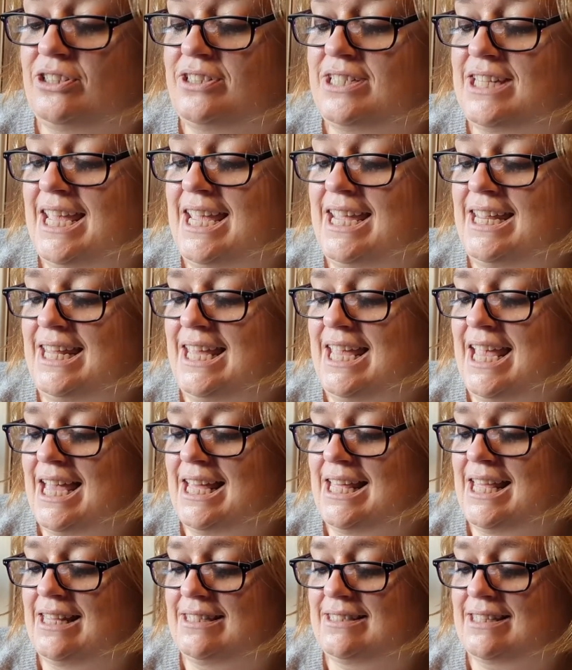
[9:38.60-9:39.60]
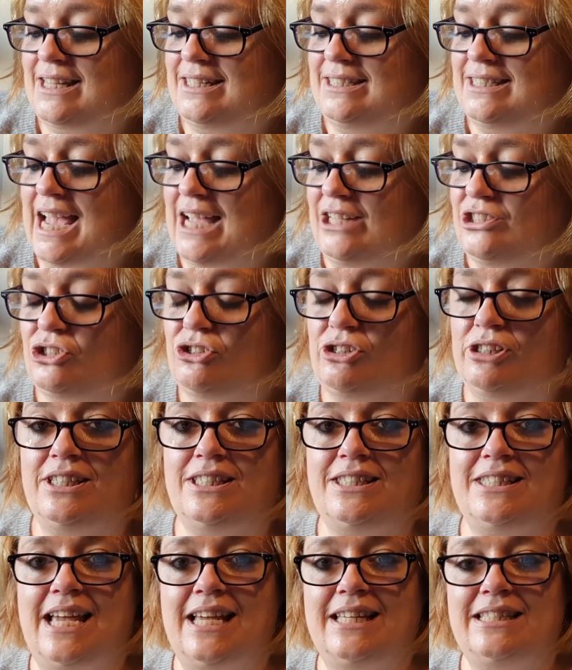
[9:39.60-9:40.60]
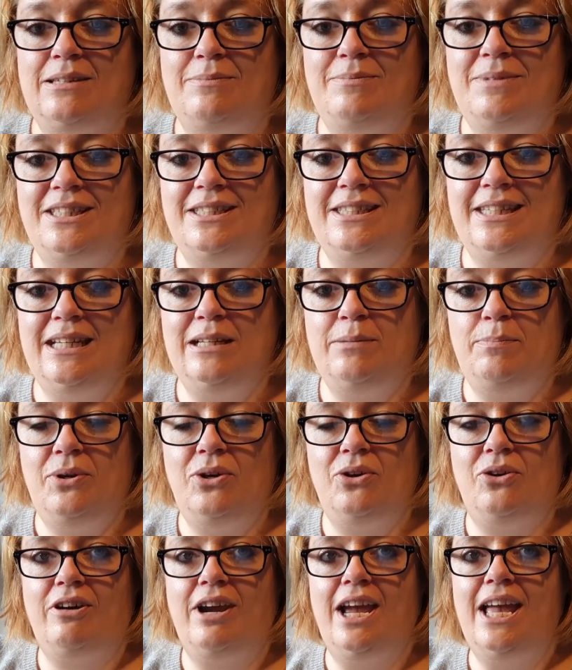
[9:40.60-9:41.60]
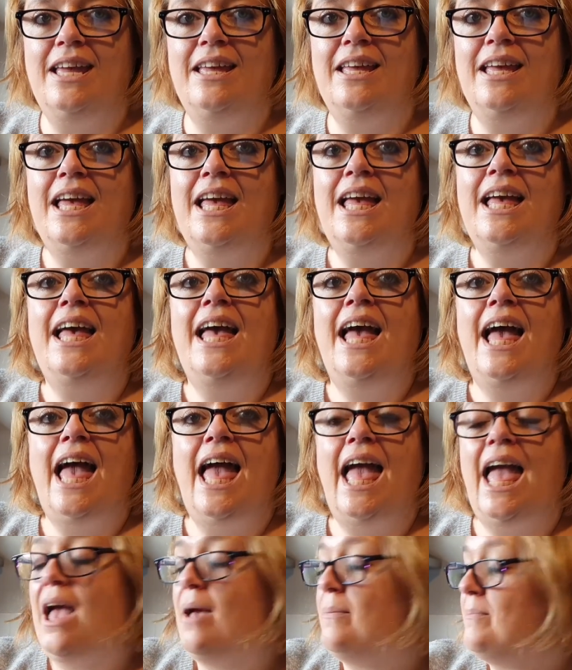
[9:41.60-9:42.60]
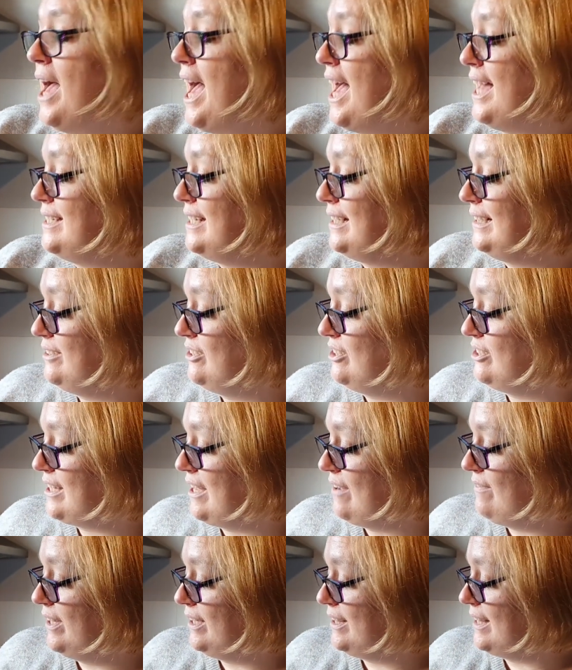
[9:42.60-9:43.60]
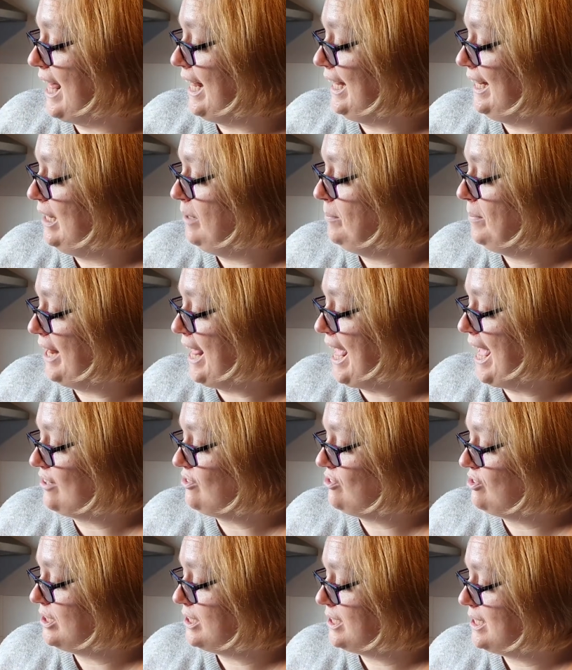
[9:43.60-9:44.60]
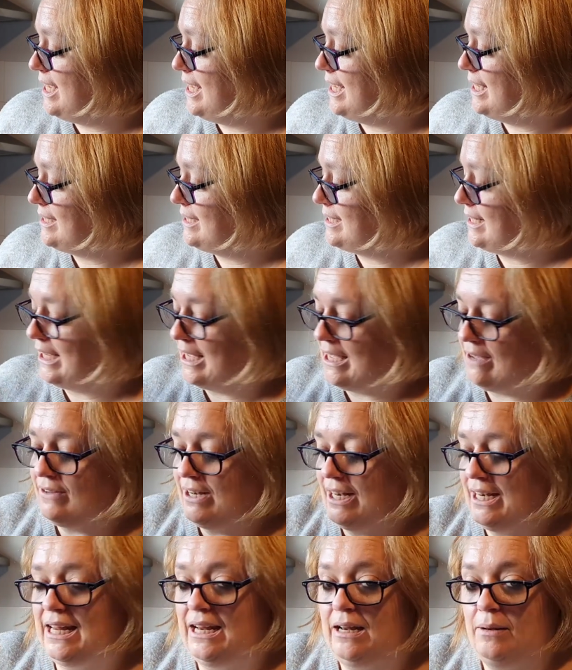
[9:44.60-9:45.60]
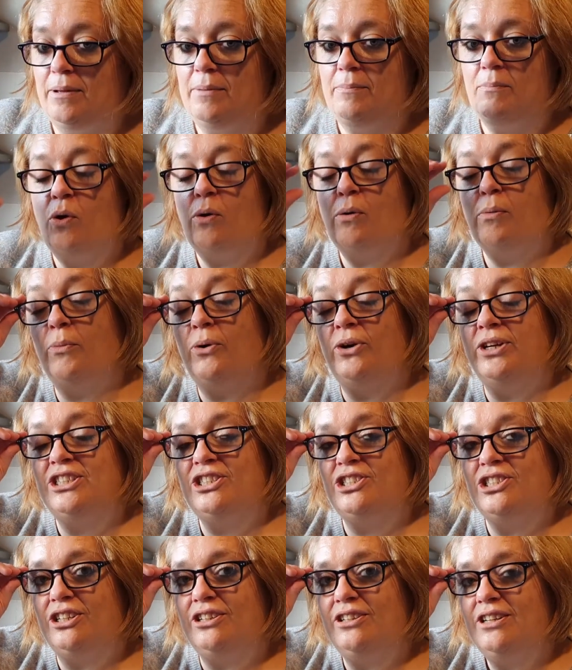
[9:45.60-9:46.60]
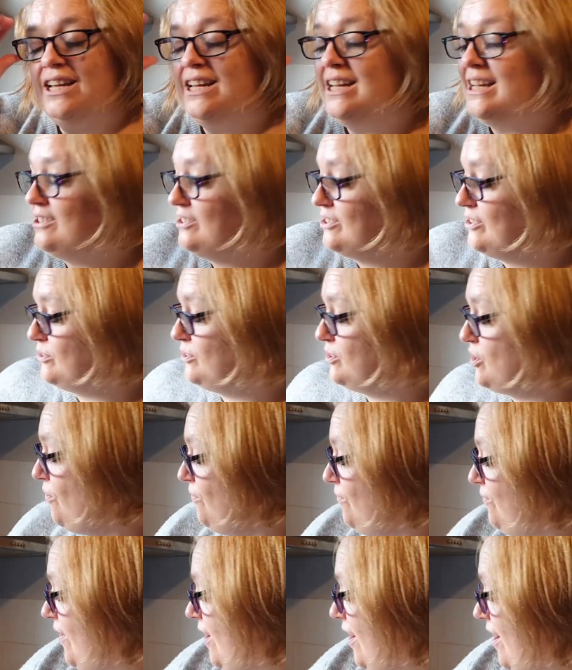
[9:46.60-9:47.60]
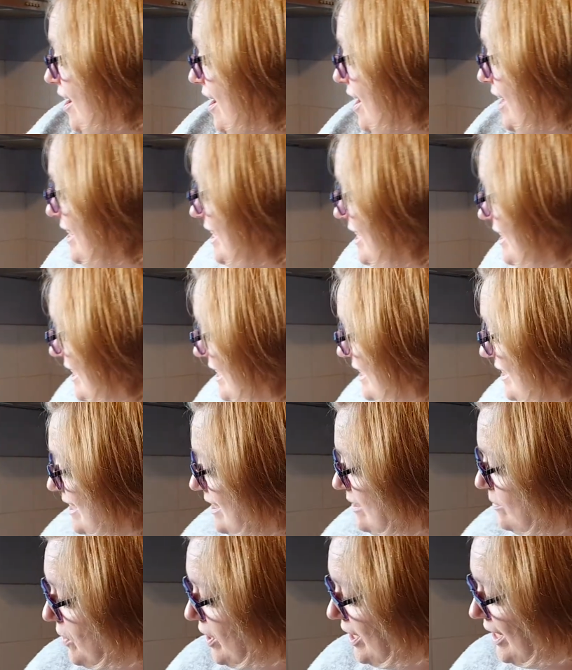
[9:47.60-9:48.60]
tahini is natural sesame seed puree, and it'll just give it that little bit of extra taste and give it a little bit more moisture. So far this is what